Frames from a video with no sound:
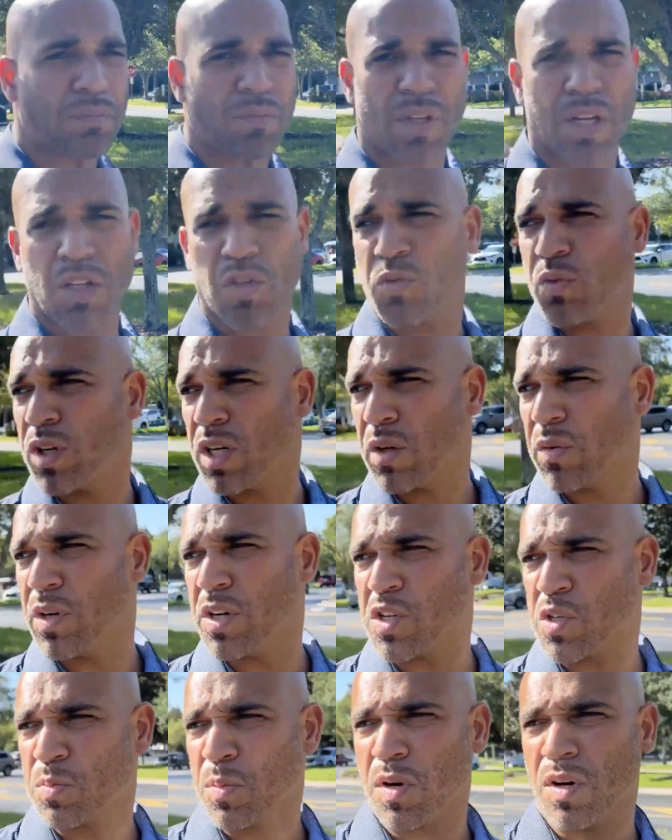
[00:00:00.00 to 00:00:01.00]
It's really,
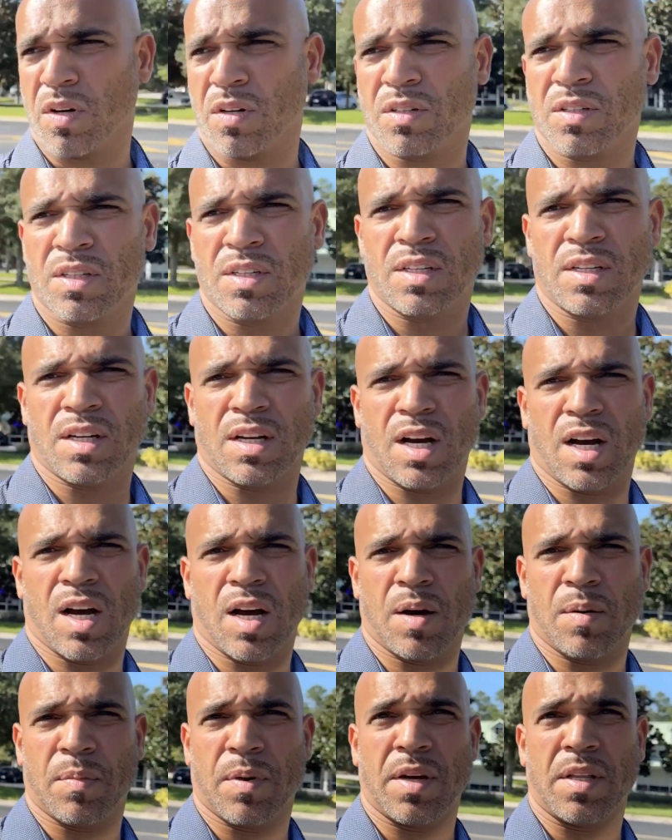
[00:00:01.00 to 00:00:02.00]
really small.
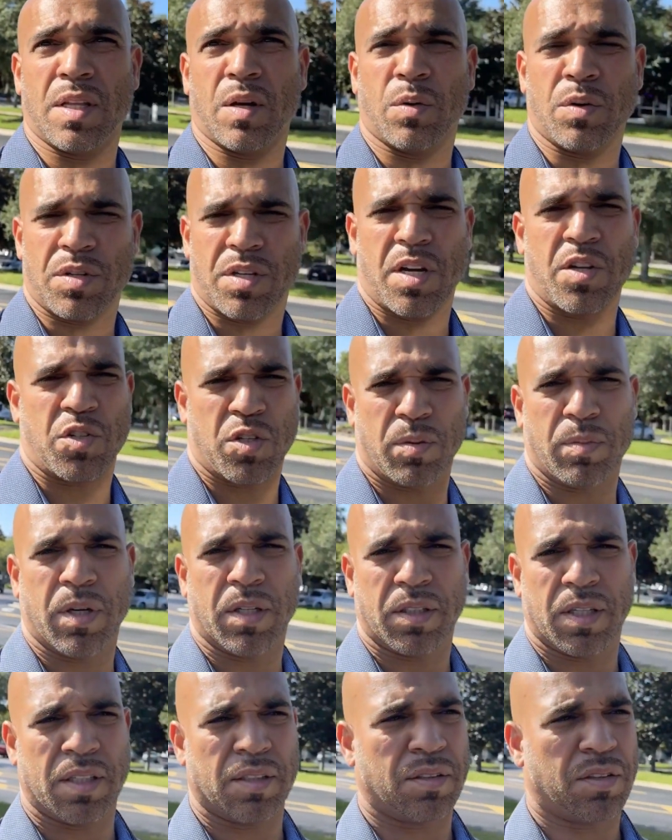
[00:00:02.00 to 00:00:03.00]
And they were intentional
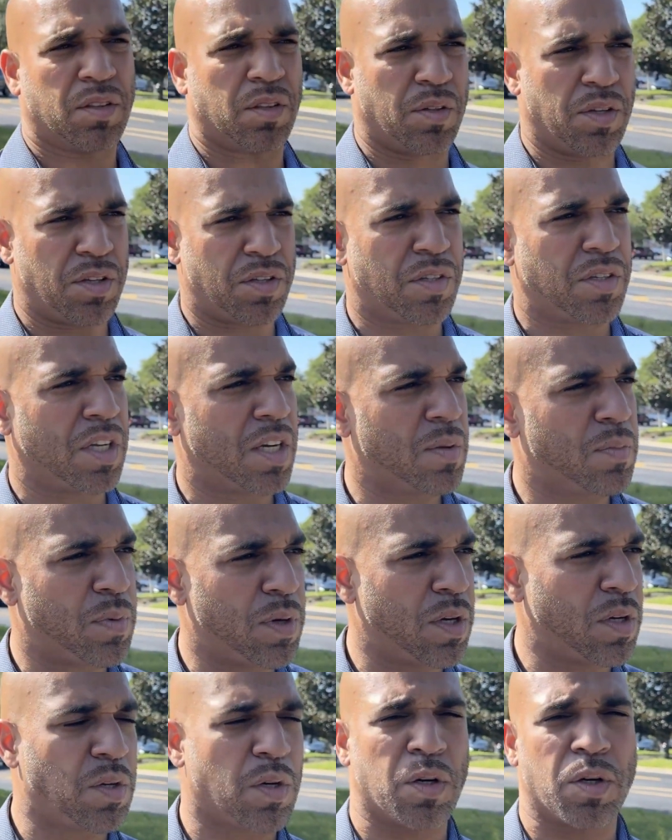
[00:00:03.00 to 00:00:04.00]
about that. So this is gonna
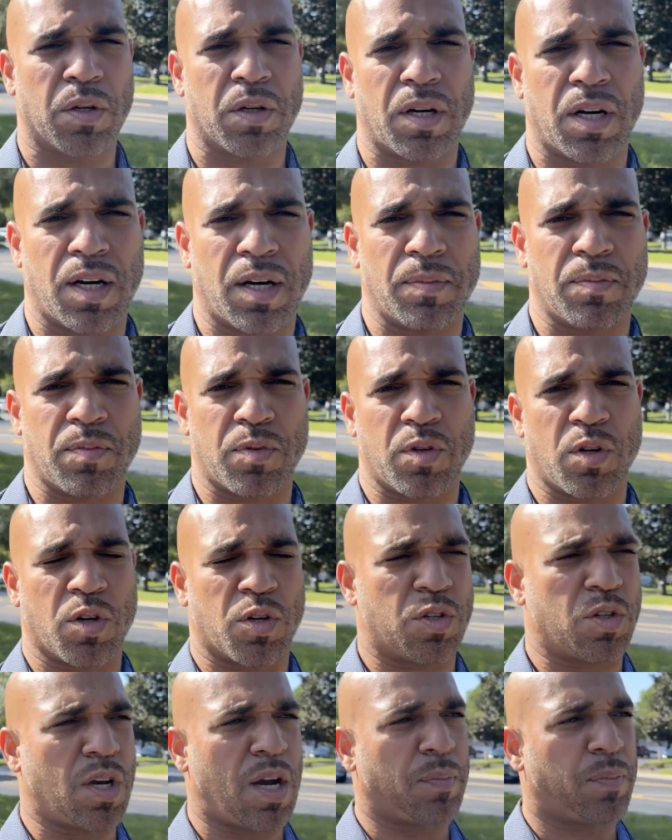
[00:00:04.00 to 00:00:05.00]
be your
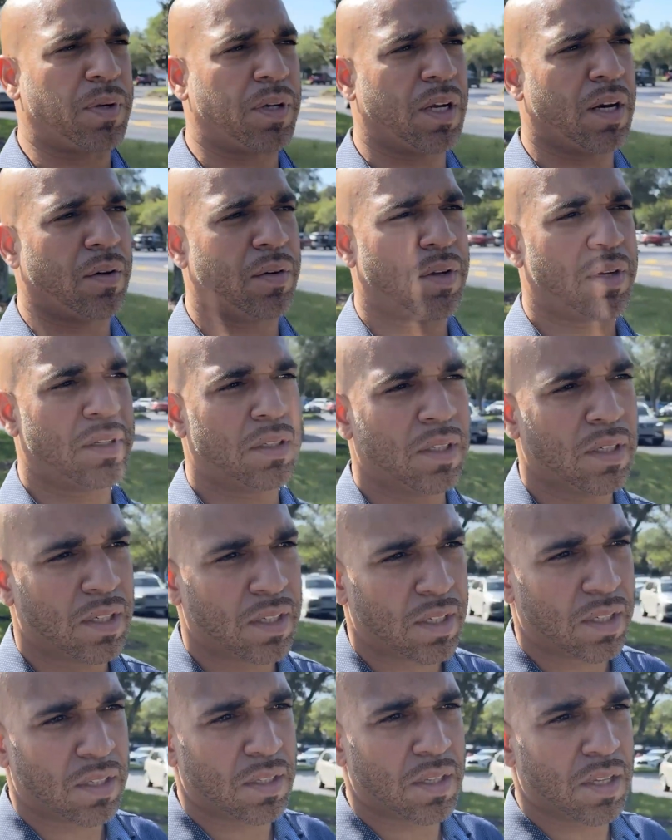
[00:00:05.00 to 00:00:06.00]
shopping area,
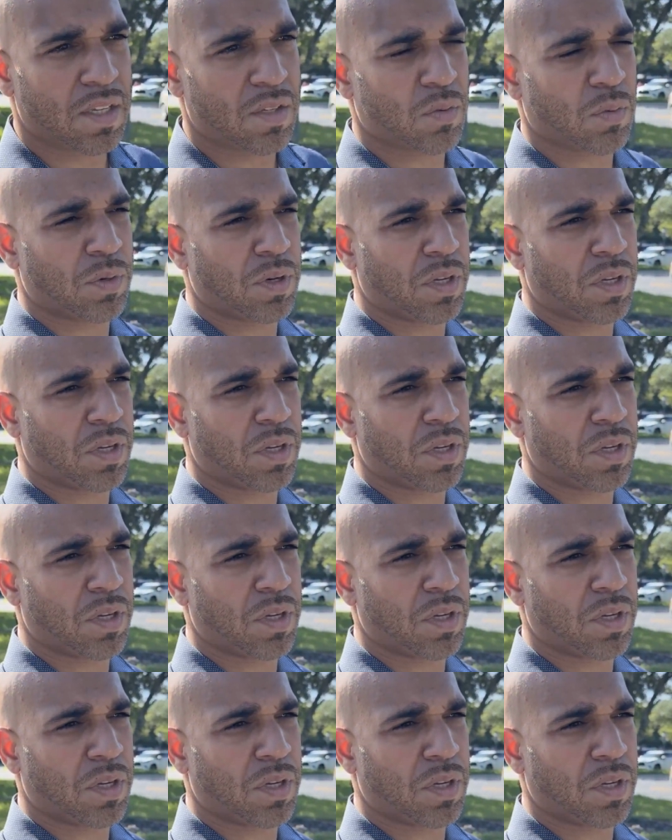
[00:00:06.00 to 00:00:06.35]
this one